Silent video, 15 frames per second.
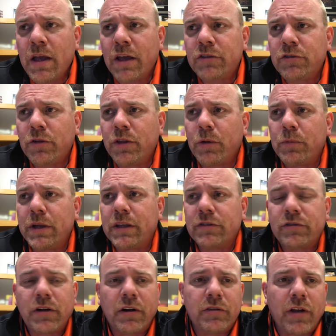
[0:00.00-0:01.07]
so that we can
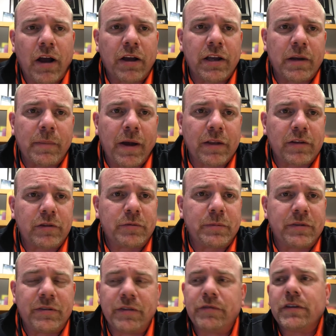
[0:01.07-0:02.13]
start talking about the
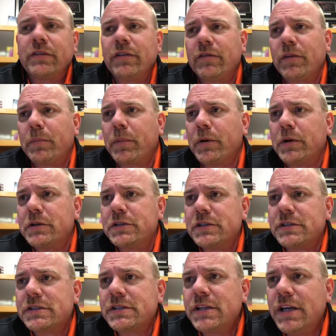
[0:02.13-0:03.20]
specifics of the
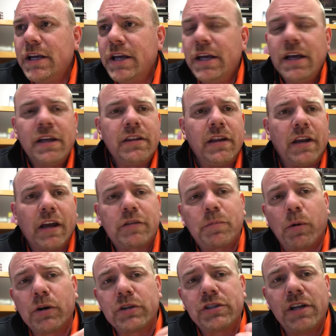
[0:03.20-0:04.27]
purchase. The next
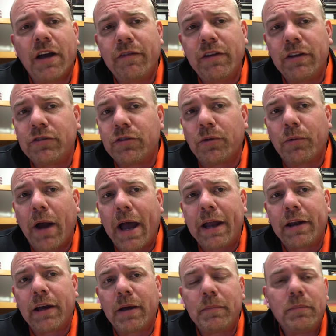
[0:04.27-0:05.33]
portion of it is the
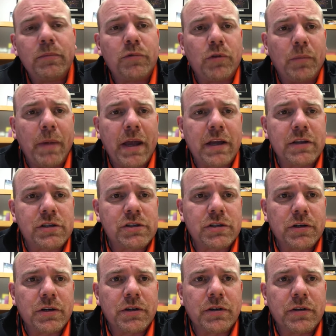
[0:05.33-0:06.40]
write-up. So making
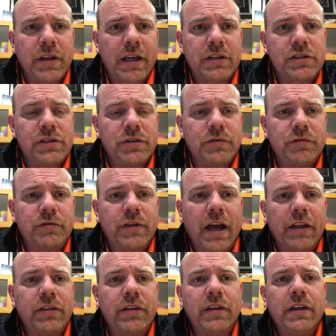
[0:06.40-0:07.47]
sure that you've
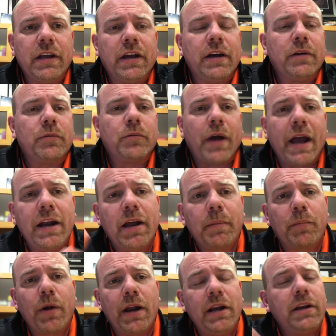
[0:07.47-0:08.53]
got the
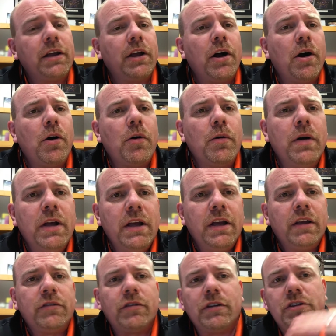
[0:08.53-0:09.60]
write-up ready to go
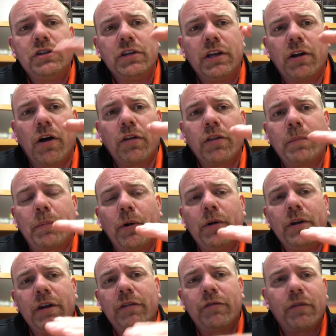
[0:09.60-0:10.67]
so that you can get all the
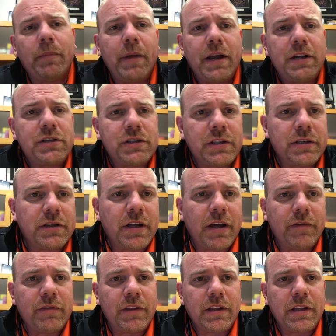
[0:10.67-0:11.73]
pertinent information
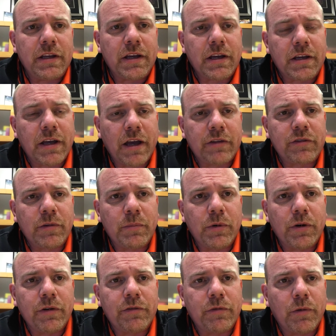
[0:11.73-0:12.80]
of the
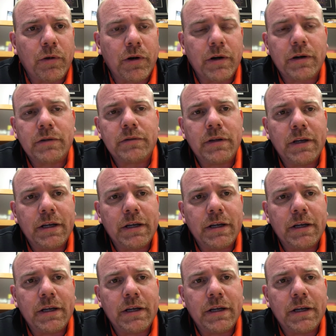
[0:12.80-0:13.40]
customer for